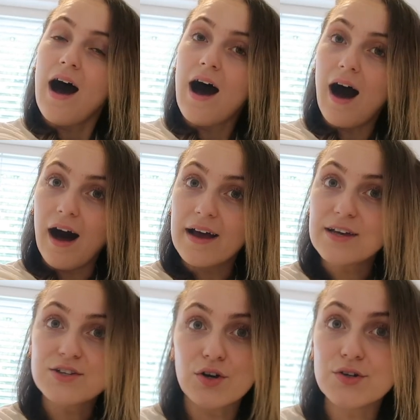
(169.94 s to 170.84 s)

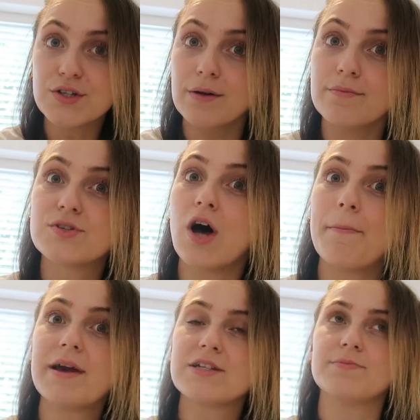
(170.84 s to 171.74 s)
I saw some, so I
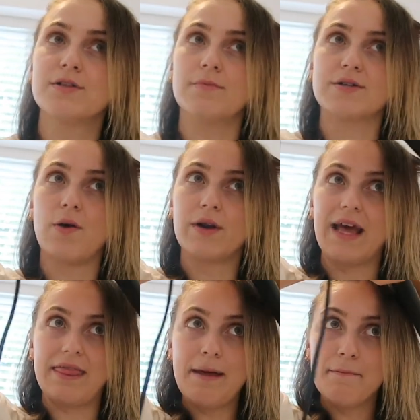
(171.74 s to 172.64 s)
picked up some. So I want
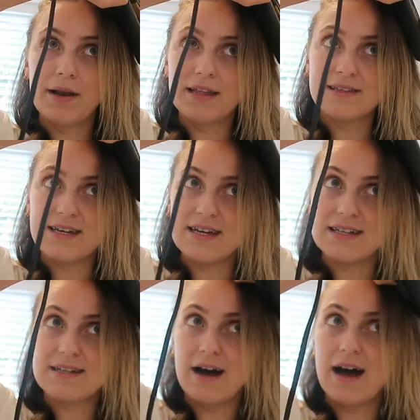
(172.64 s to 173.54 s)
to get them
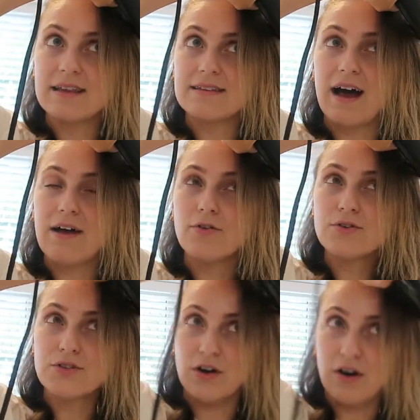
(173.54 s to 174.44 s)
planted, and I
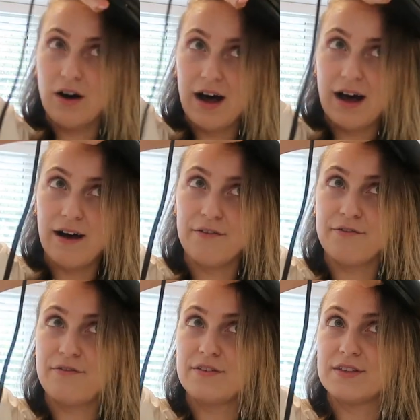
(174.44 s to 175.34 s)
also
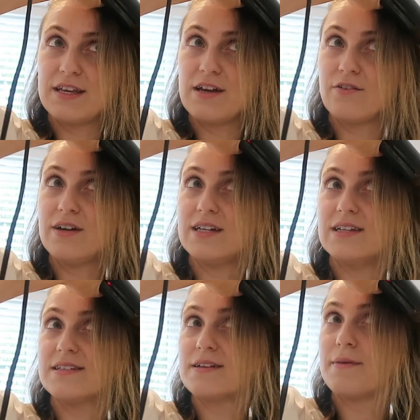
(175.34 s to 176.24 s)
have the
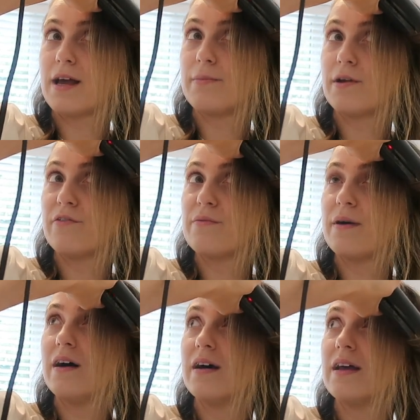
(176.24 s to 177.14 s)
ingredients to make a banoffee
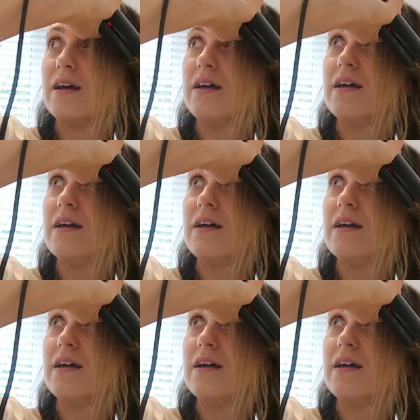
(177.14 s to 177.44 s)
pie,